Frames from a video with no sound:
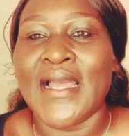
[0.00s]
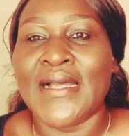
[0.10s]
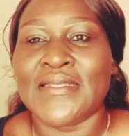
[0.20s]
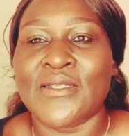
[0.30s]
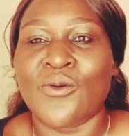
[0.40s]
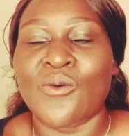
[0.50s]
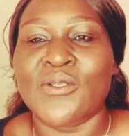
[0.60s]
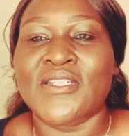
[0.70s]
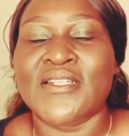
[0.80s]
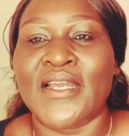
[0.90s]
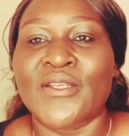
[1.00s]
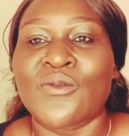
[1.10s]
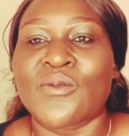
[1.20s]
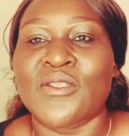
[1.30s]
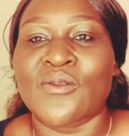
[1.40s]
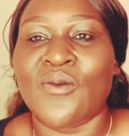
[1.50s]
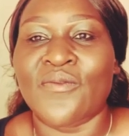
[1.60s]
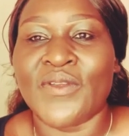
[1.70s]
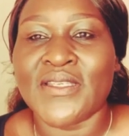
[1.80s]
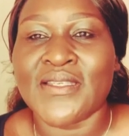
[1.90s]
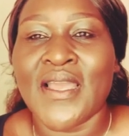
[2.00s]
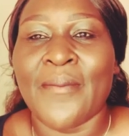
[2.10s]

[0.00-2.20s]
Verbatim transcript: as the court try to resolve this